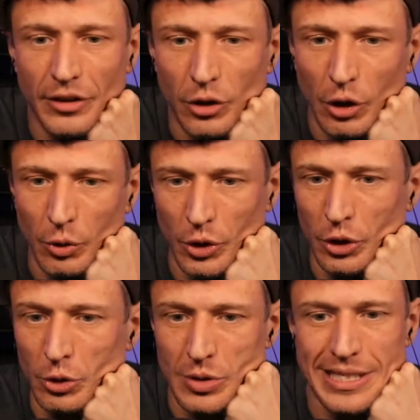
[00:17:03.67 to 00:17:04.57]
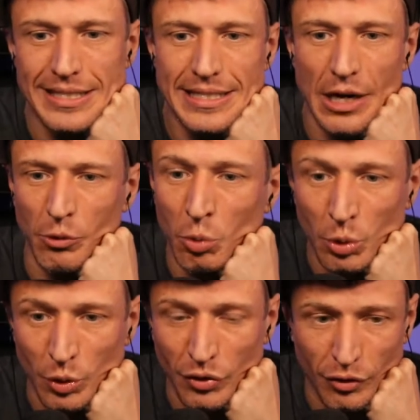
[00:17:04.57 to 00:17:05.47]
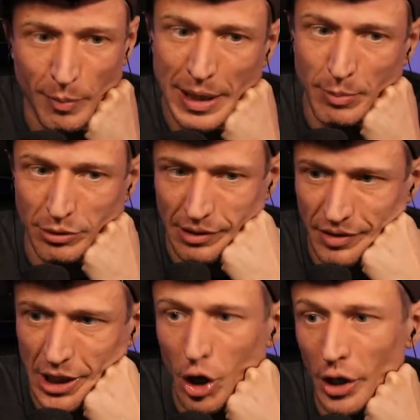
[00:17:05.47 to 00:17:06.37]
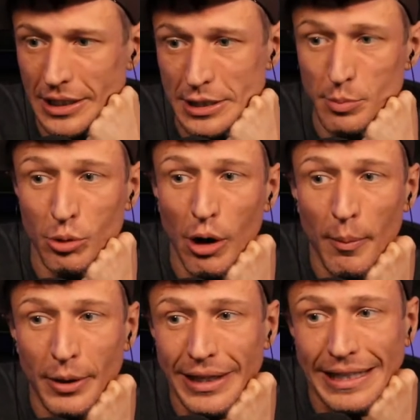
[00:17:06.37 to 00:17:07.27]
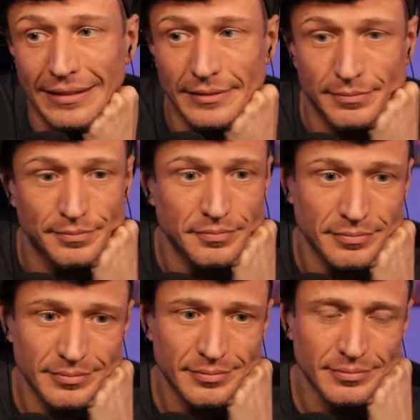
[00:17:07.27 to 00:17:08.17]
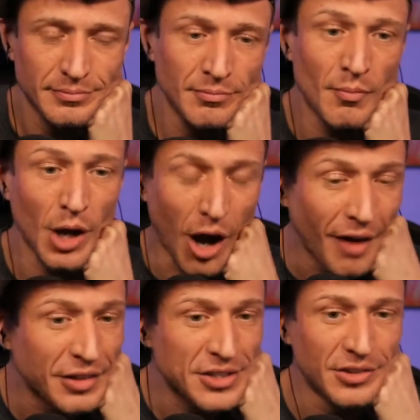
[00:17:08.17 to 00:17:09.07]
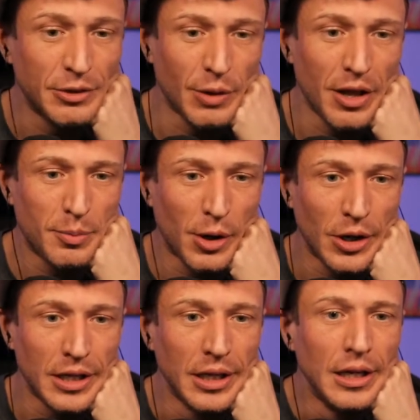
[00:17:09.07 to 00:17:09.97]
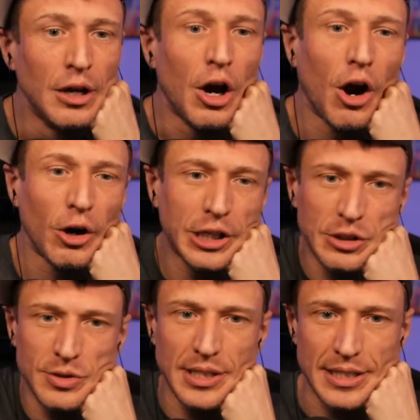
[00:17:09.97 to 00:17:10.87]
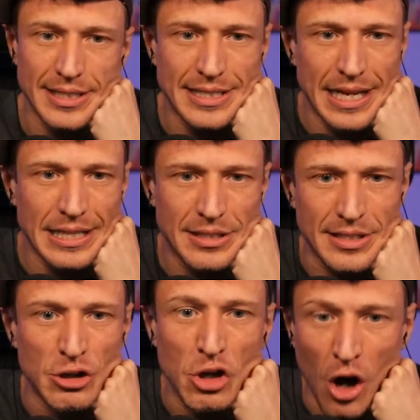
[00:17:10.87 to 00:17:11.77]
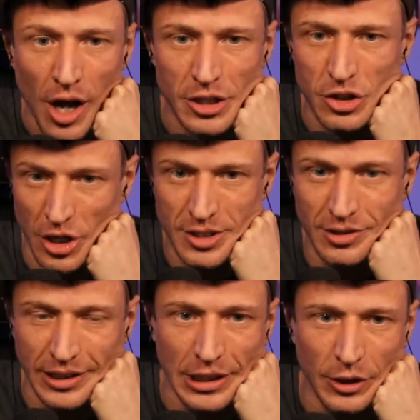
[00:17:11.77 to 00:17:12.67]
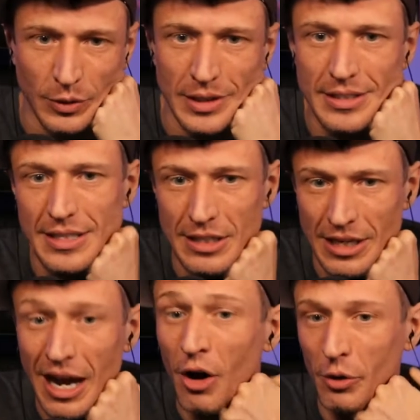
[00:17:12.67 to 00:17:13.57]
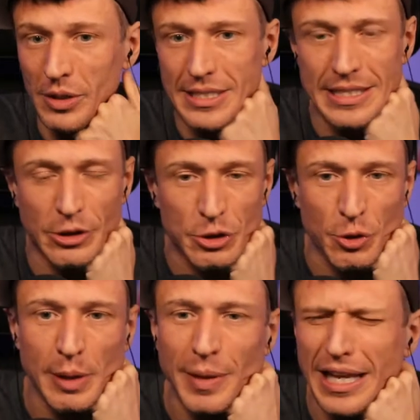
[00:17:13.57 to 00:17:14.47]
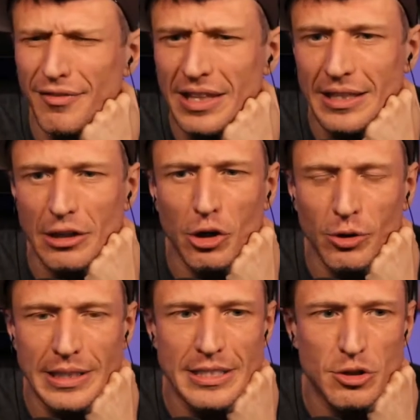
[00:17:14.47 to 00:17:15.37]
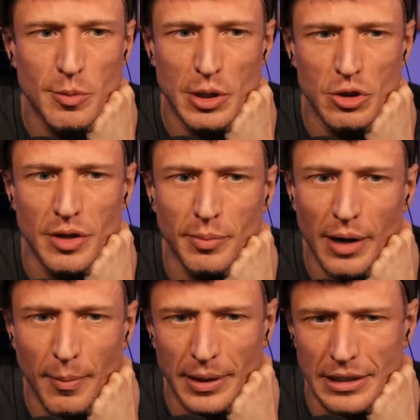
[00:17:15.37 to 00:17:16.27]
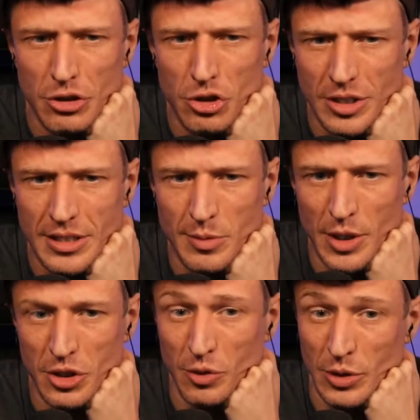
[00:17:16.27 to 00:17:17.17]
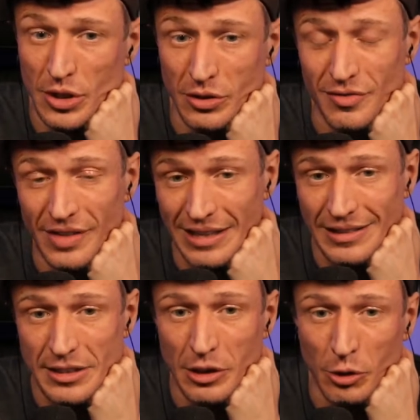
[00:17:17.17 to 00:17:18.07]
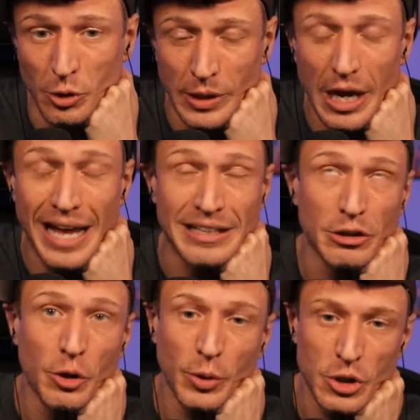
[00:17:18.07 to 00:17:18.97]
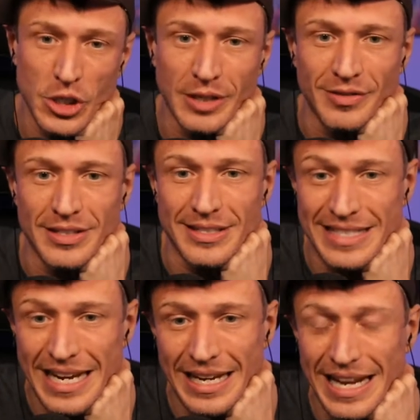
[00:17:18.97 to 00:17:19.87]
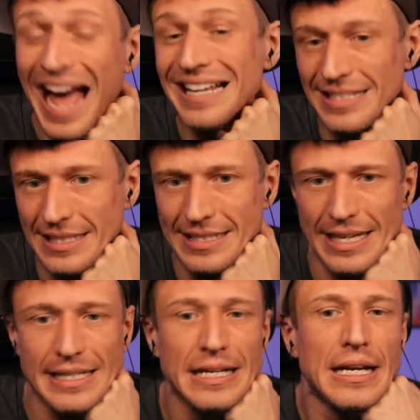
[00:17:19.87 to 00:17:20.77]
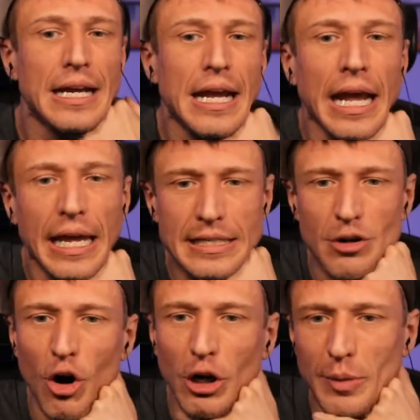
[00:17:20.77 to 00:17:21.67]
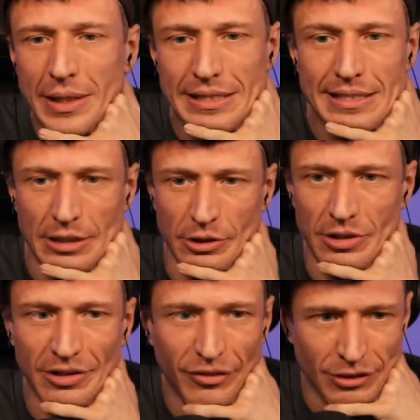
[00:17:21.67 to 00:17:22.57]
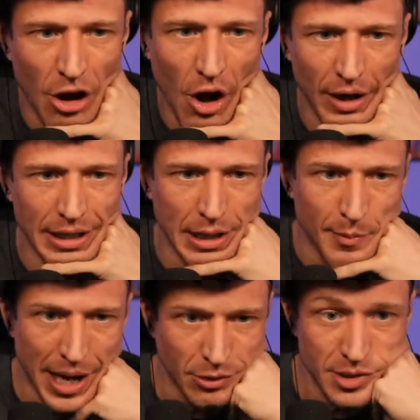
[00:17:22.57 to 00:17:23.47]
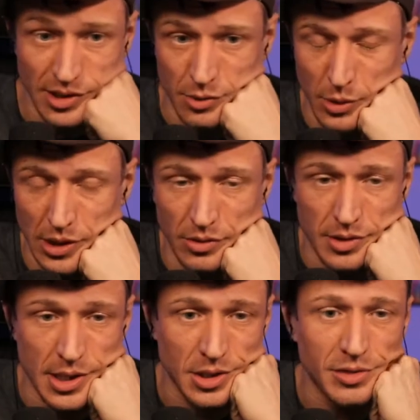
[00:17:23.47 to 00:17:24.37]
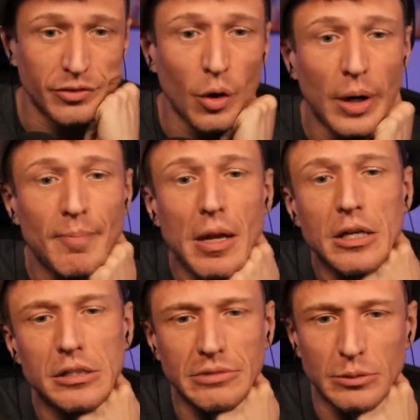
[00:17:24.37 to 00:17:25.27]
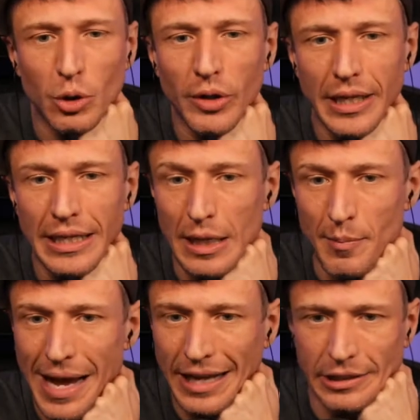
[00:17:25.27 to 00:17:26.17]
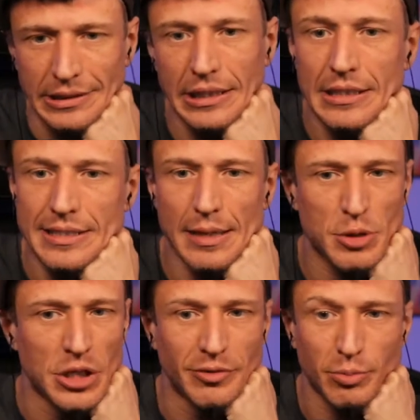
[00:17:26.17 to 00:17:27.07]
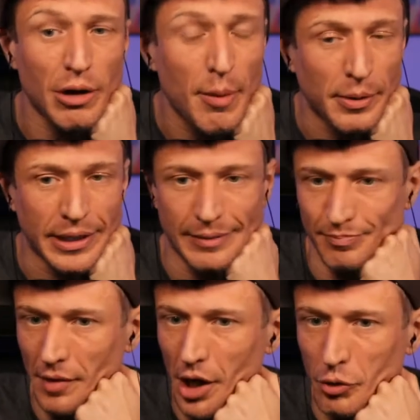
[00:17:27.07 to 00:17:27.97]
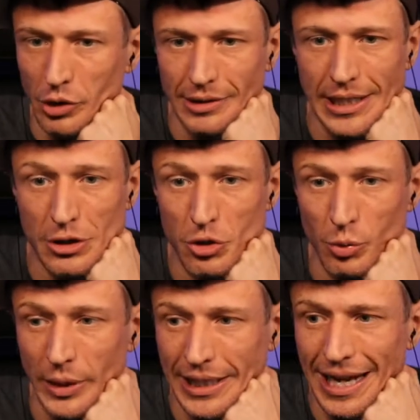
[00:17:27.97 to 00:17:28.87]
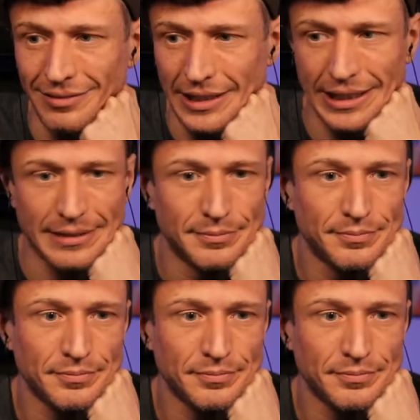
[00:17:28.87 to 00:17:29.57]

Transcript: other owner who sets down rules for people living on his property. Obviously, Rothbard argues that the state does not justly own its territory, but given that the current distribution of property is just as much the result of violence and coercion of the state as the state, his argument is seriously flawed. It amounts, as we note in section 4, to little more than immaculate conception of property, unrelated to reality.